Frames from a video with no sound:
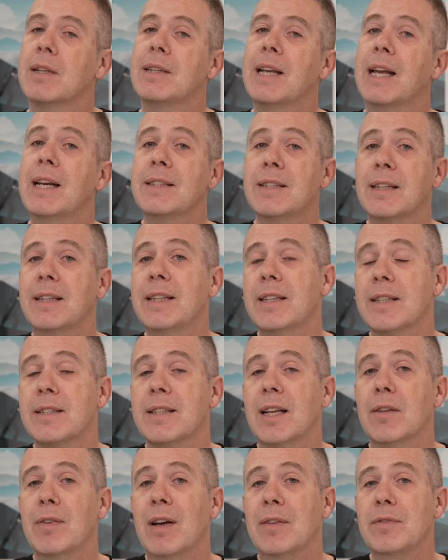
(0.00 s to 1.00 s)
let it delete
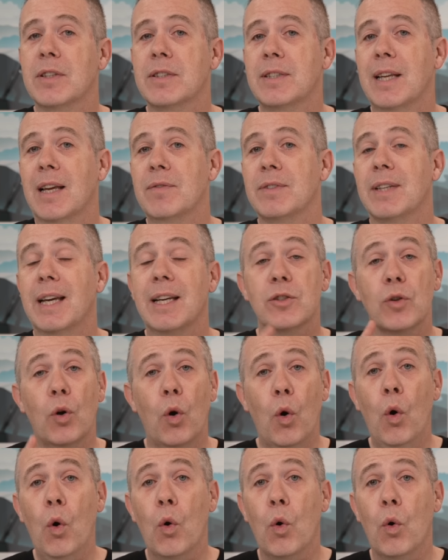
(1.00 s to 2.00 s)
itself after seven days,
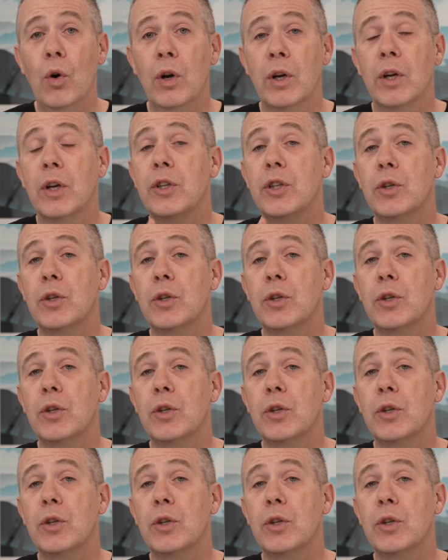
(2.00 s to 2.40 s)
or